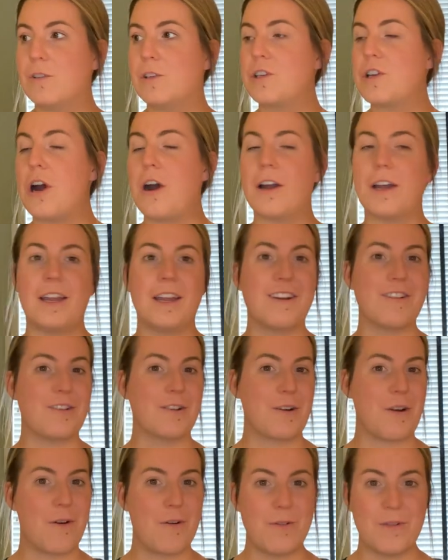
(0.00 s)
talking out
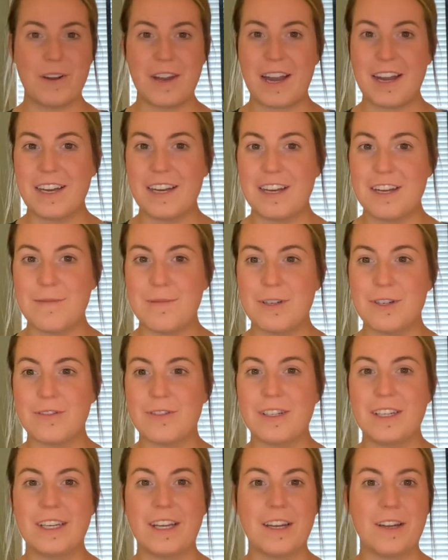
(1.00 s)
your own guided
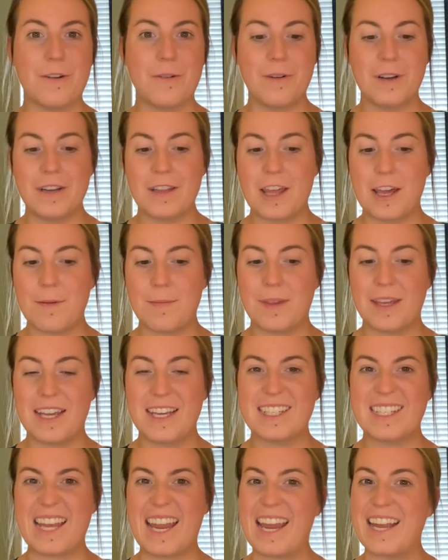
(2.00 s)
imagery and going to that
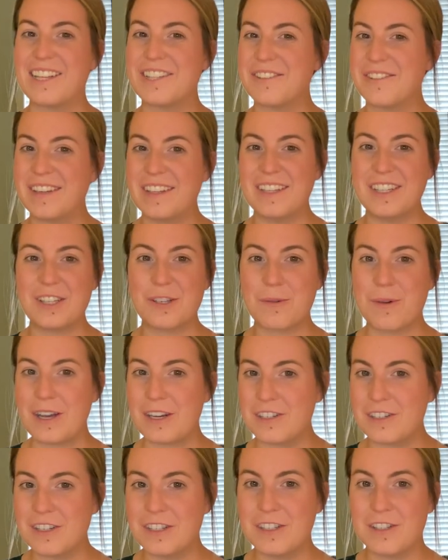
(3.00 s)
place, answering these
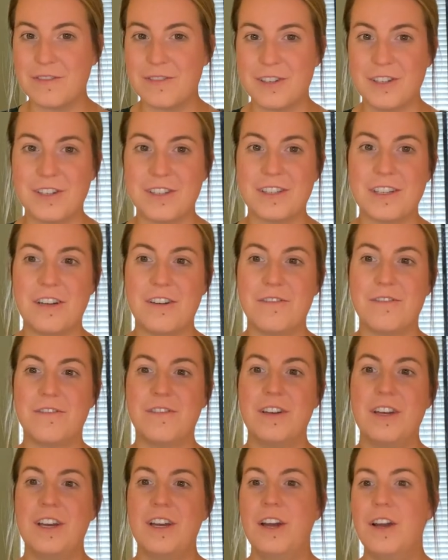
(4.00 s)
questions for yourself.
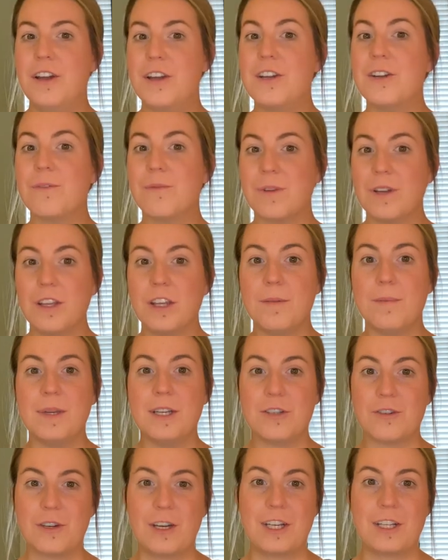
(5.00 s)
You can really be
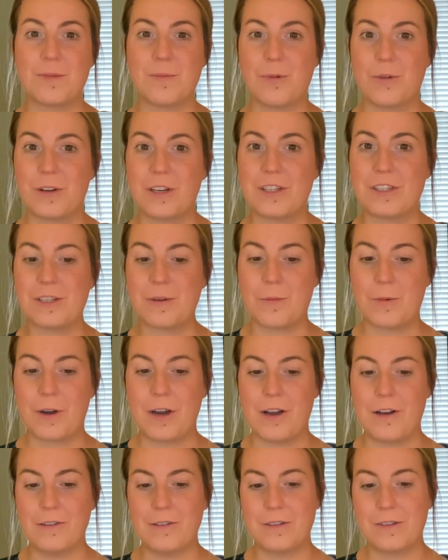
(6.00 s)
transported somewhere
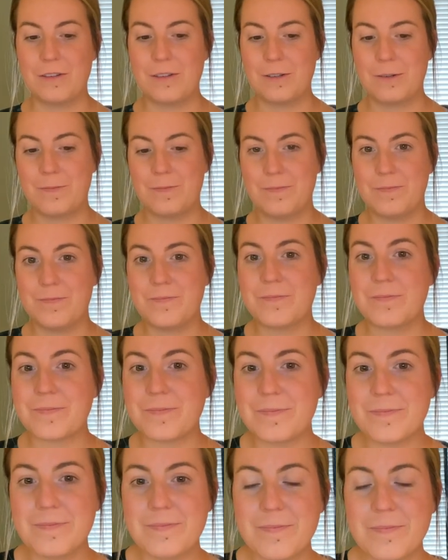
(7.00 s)
else.
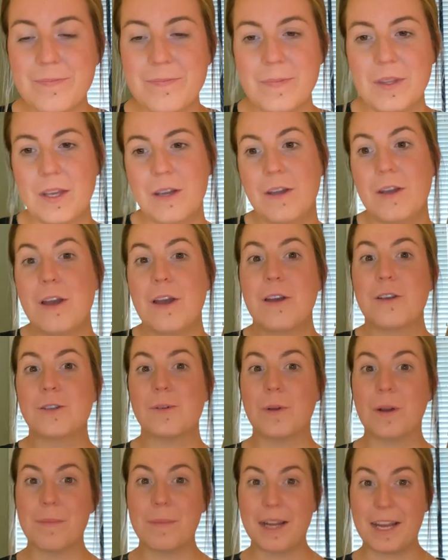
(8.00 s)
So
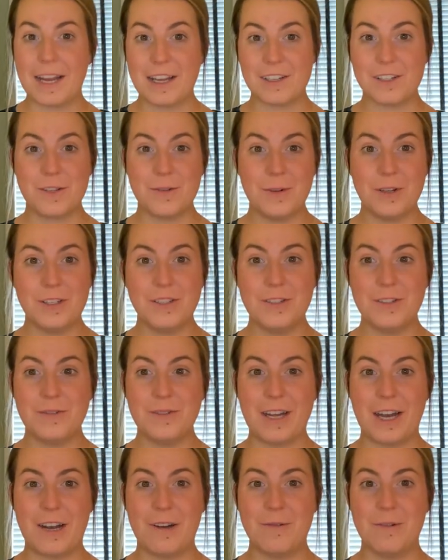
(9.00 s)
what I'm going to ask you all to do
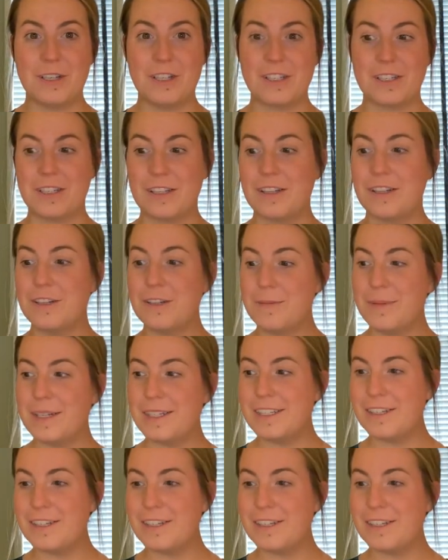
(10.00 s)
now, which is a little bit